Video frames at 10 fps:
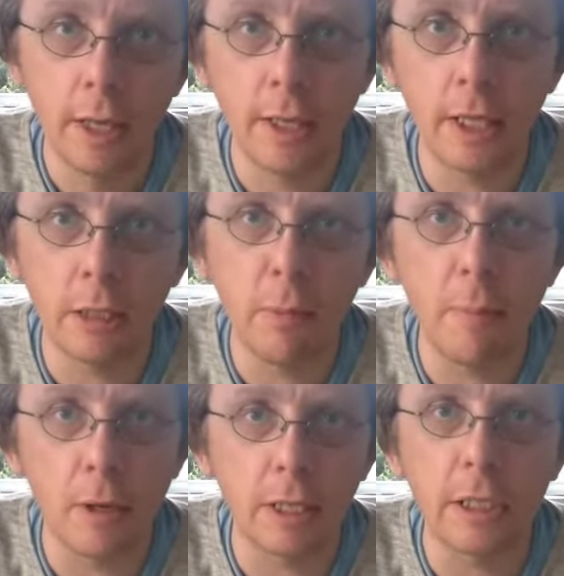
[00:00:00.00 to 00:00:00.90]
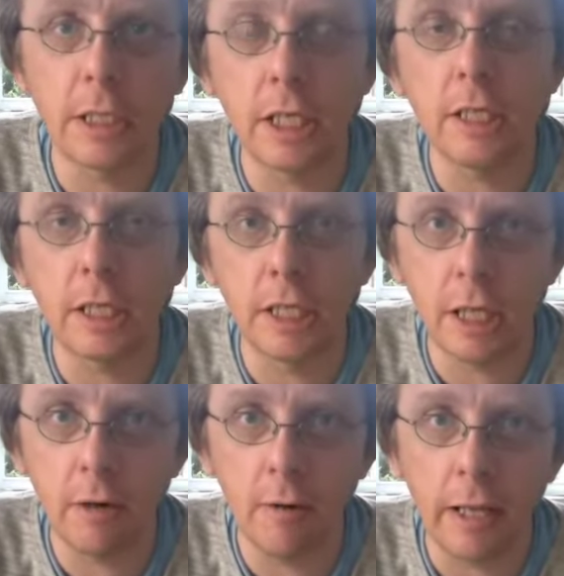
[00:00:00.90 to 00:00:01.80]
this is my body de-
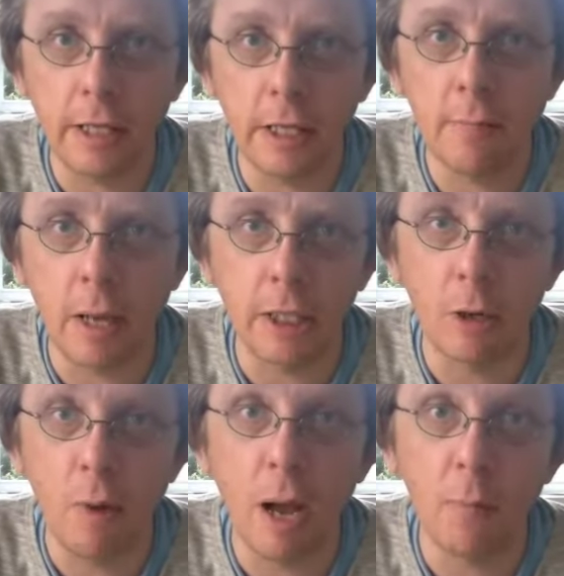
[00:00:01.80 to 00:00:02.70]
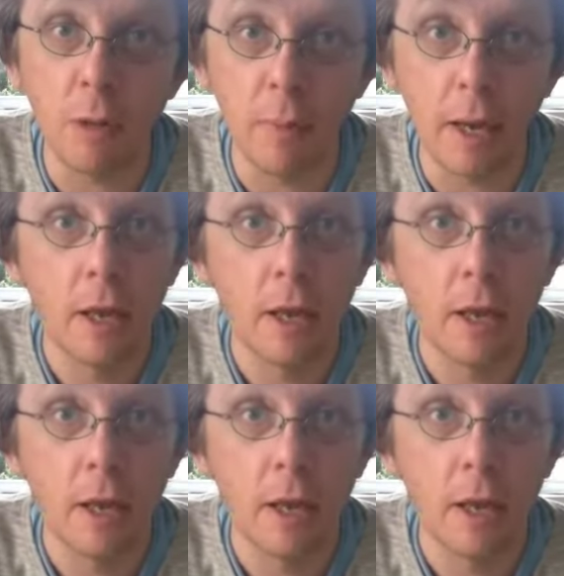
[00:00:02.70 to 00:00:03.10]
deteriorating and messing around with me.